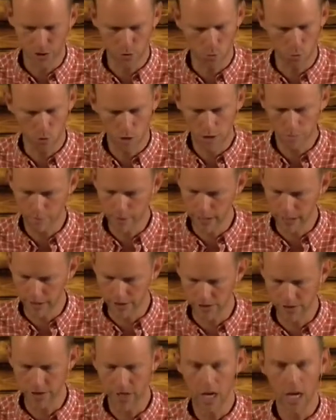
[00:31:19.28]
is just one
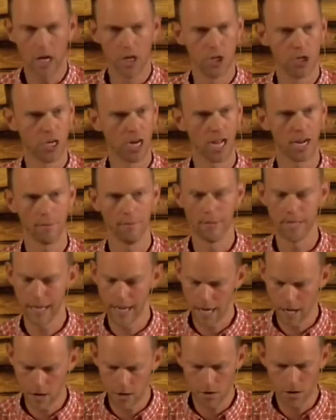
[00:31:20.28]
apiece. Jot them
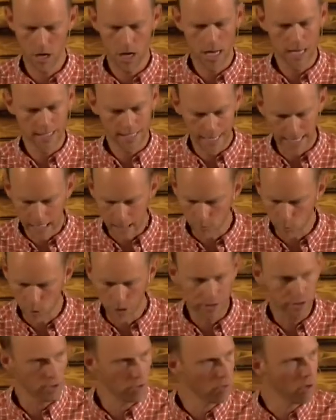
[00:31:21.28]
down, take them
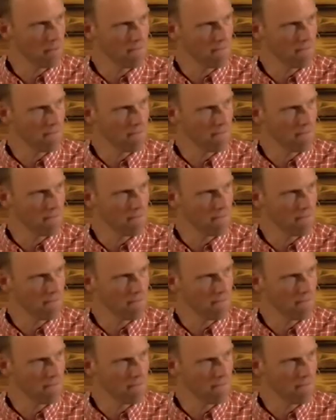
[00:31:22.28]
with